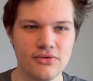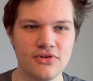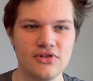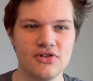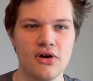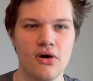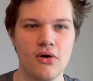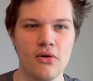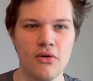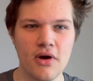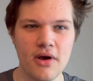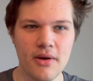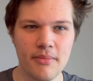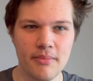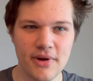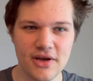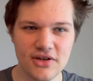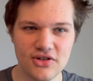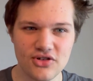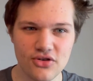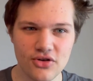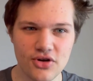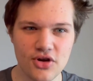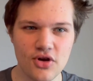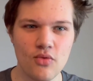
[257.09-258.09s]
So
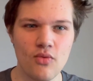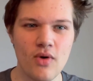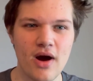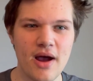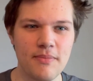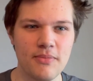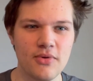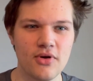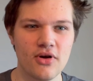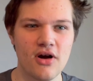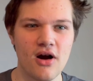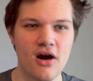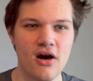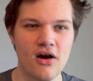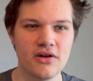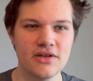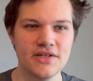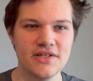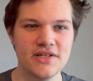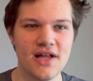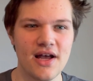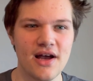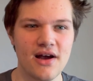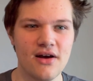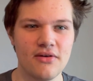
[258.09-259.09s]
make sure you wipe your
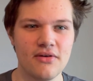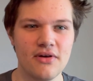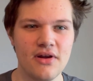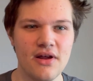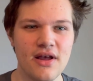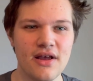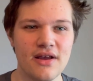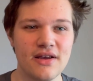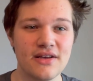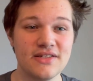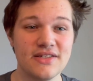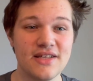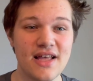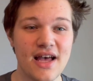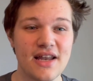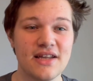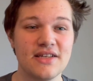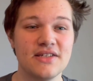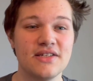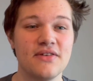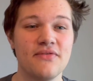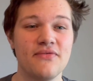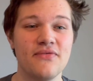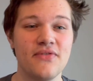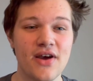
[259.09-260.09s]
cards down because that
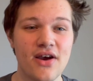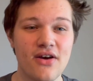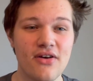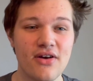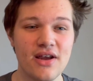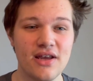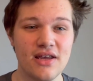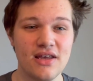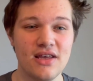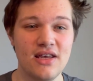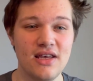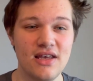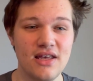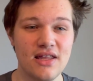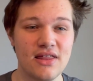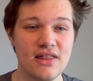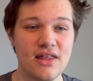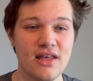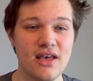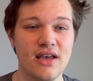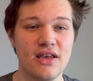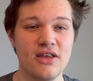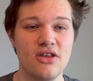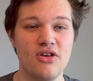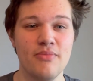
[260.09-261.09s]
is a very key
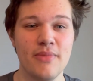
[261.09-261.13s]
thing.